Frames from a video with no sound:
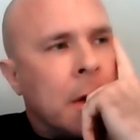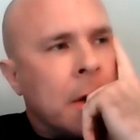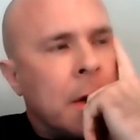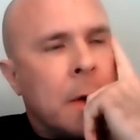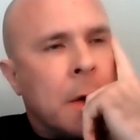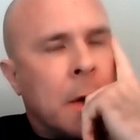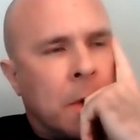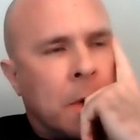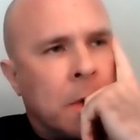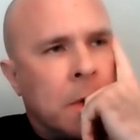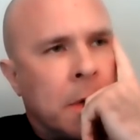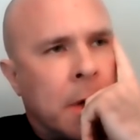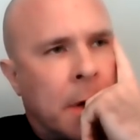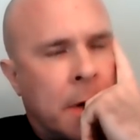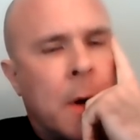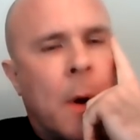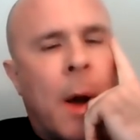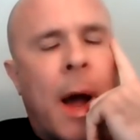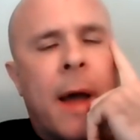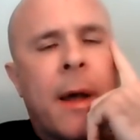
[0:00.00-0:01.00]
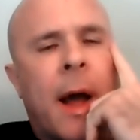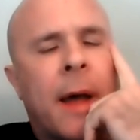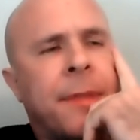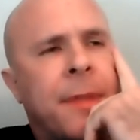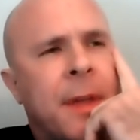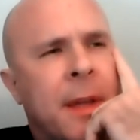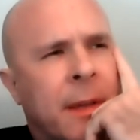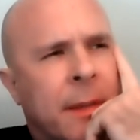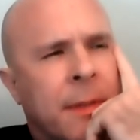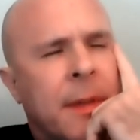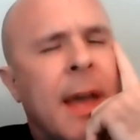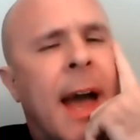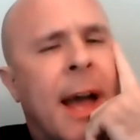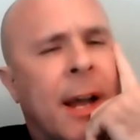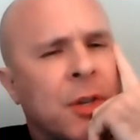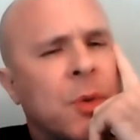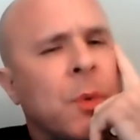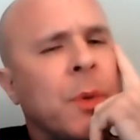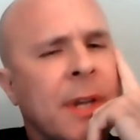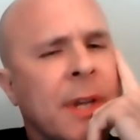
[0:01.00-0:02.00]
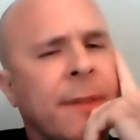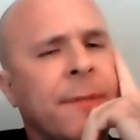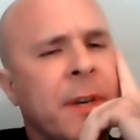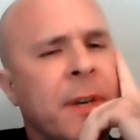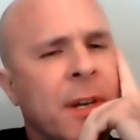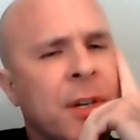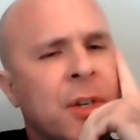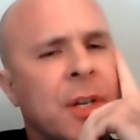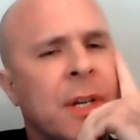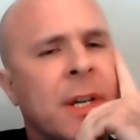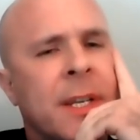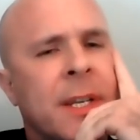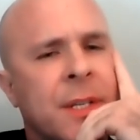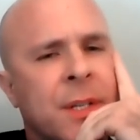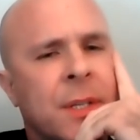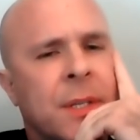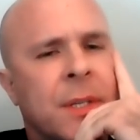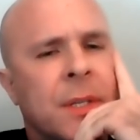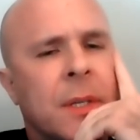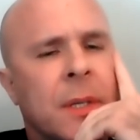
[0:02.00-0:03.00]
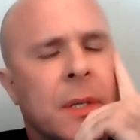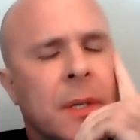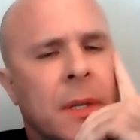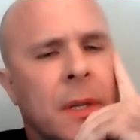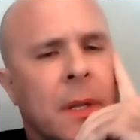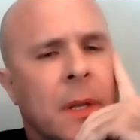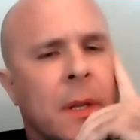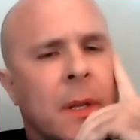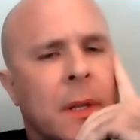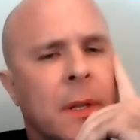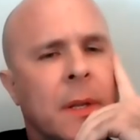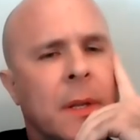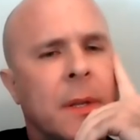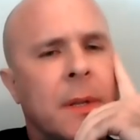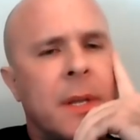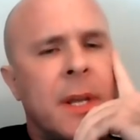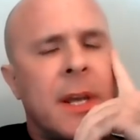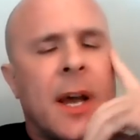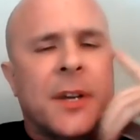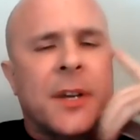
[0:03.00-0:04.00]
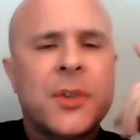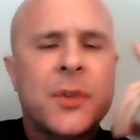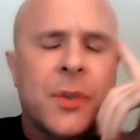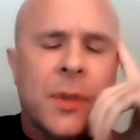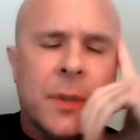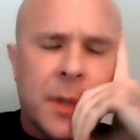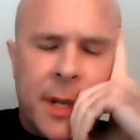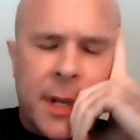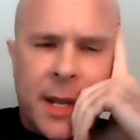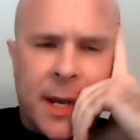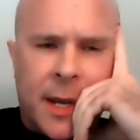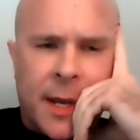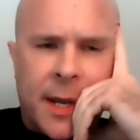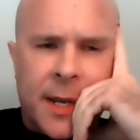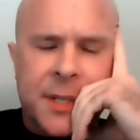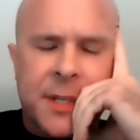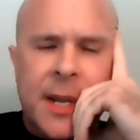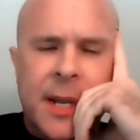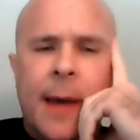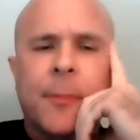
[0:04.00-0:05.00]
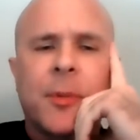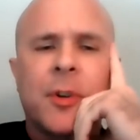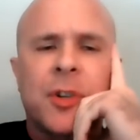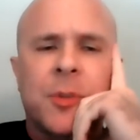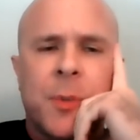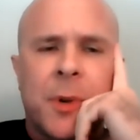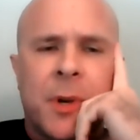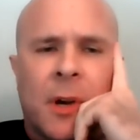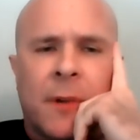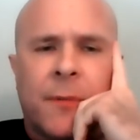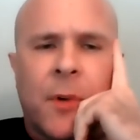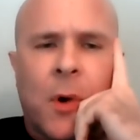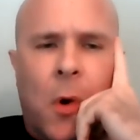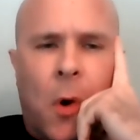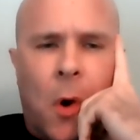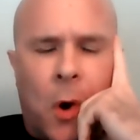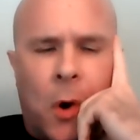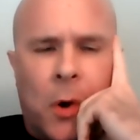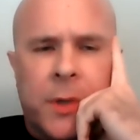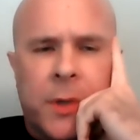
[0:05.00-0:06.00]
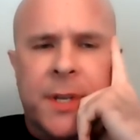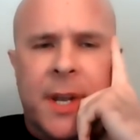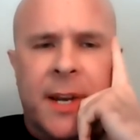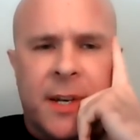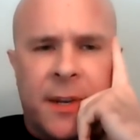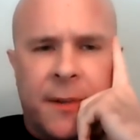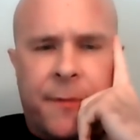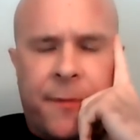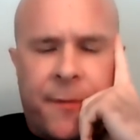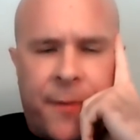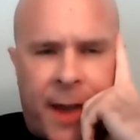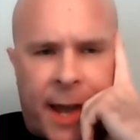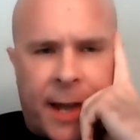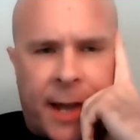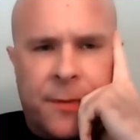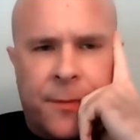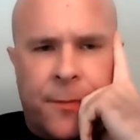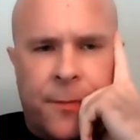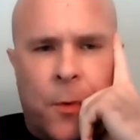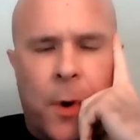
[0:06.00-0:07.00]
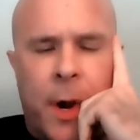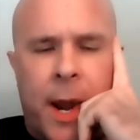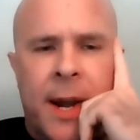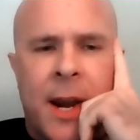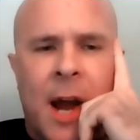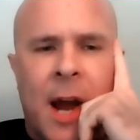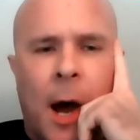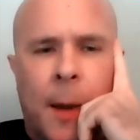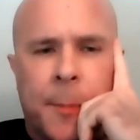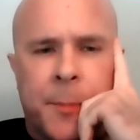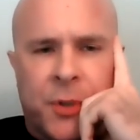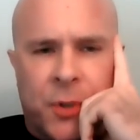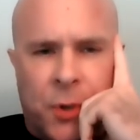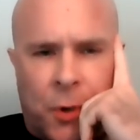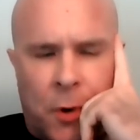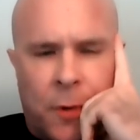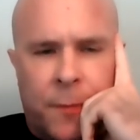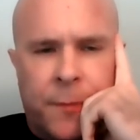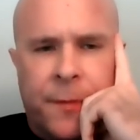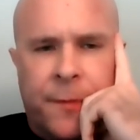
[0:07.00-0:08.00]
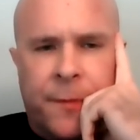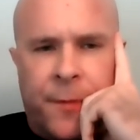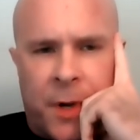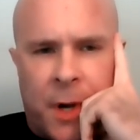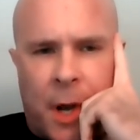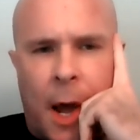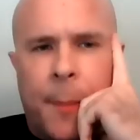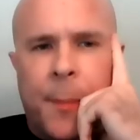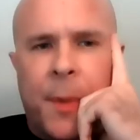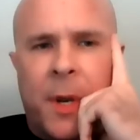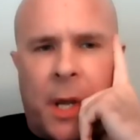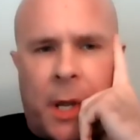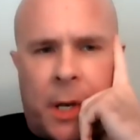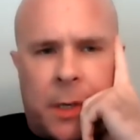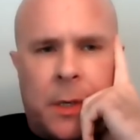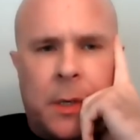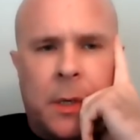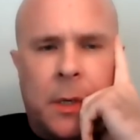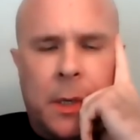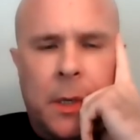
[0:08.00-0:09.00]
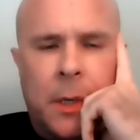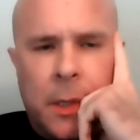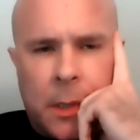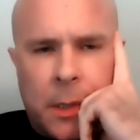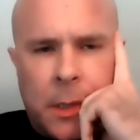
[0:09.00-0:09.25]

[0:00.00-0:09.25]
No, no, no, no, no. I, I think the actual definition is the the uh, establishment of cause and effect for an observed phenomenon.